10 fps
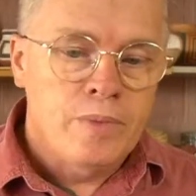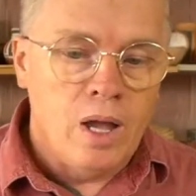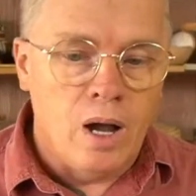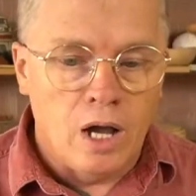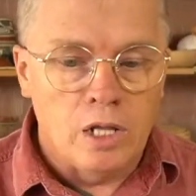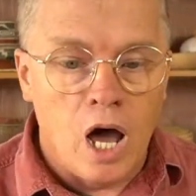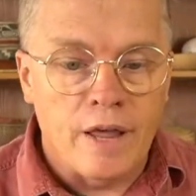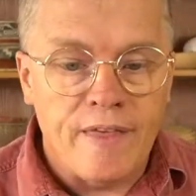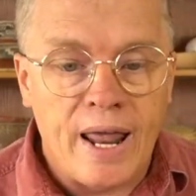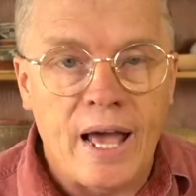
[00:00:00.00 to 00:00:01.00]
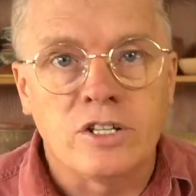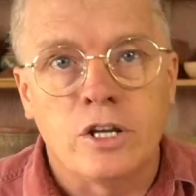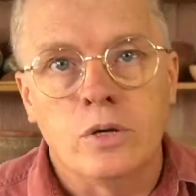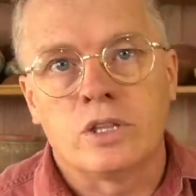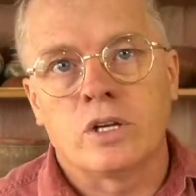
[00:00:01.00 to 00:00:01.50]
uh, a lot of that has to
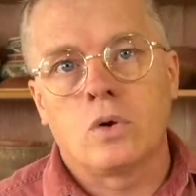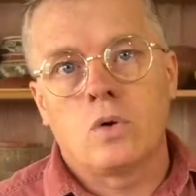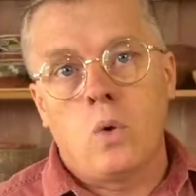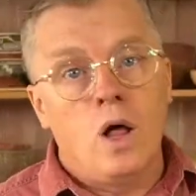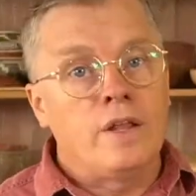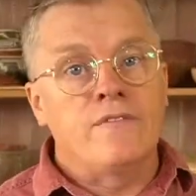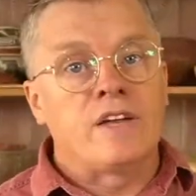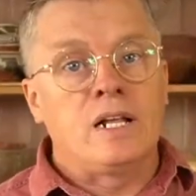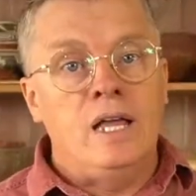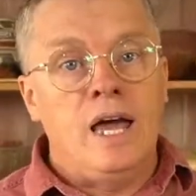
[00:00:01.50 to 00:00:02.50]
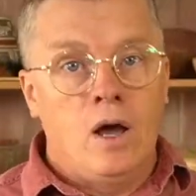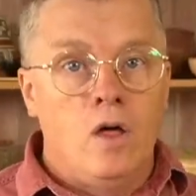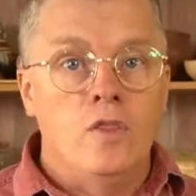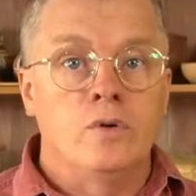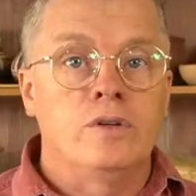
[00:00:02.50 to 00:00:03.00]
do with the quality of the clay,
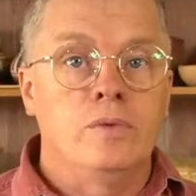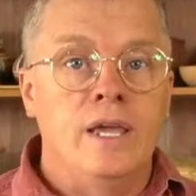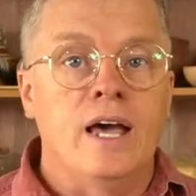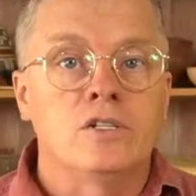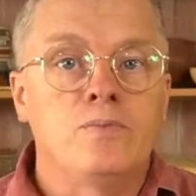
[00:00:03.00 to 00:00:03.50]
although, yes,